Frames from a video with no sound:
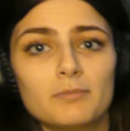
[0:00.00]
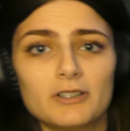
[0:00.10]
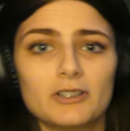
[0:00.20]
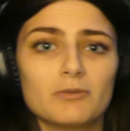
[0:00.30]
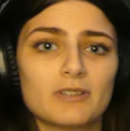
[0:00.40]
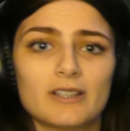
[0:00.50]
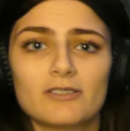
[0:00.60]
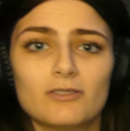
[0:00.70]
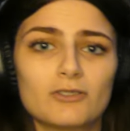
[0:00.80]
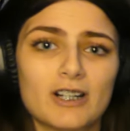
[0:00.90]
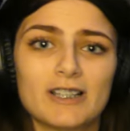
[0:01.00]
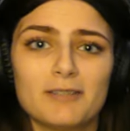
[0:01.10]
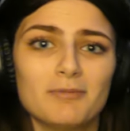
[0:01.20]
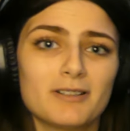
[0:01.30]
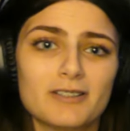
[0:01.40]
but she was, like, still trying to
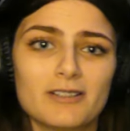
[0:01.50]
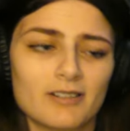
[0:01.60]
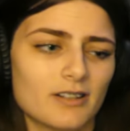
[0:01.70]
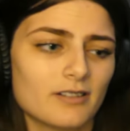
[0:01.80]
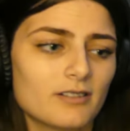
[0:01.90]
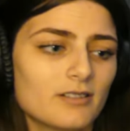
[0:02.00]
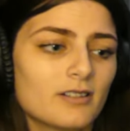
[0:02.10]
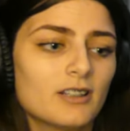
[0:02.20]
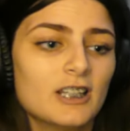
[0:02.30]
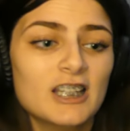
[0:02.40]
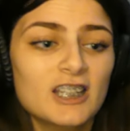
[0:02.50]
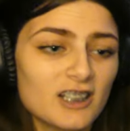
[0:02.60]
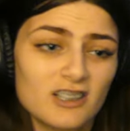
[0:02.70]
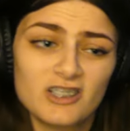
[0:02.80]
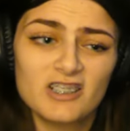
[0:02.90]
keep it a secret,
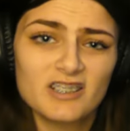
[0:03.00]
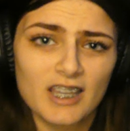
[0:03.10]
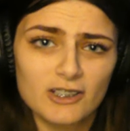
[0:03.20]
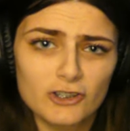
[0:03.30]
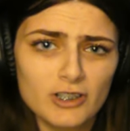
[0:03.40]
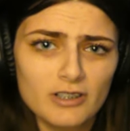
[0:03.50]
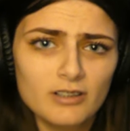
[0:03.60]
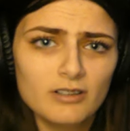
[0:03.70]
because she's sketchy.